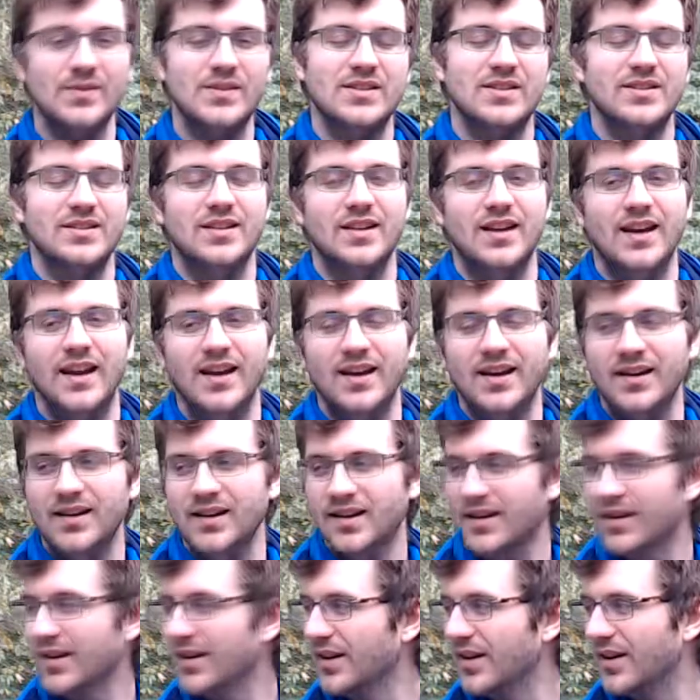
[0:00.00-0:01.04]
So today,
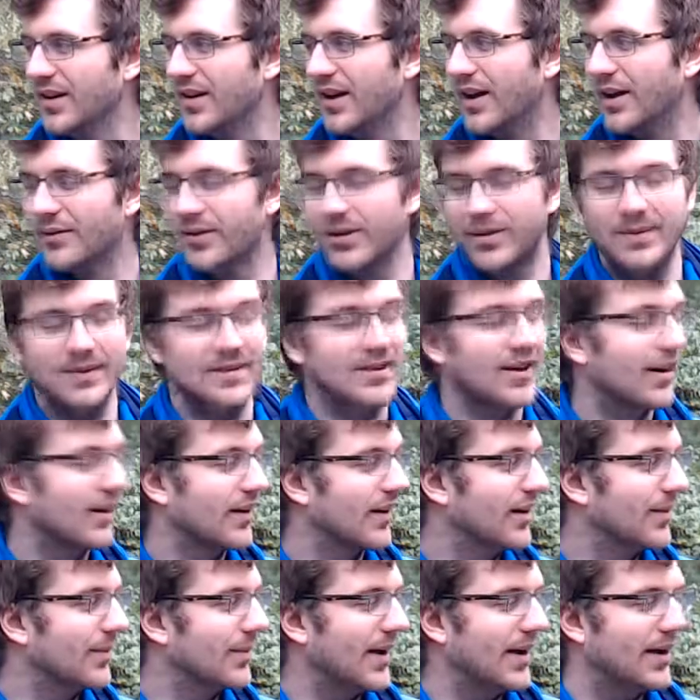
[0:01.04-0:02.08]
I'm going to be
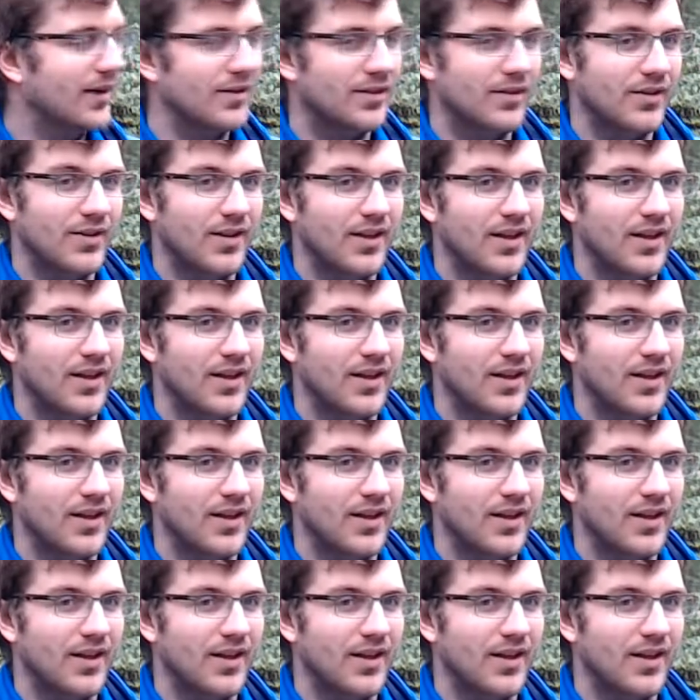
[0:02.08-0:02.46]
talking about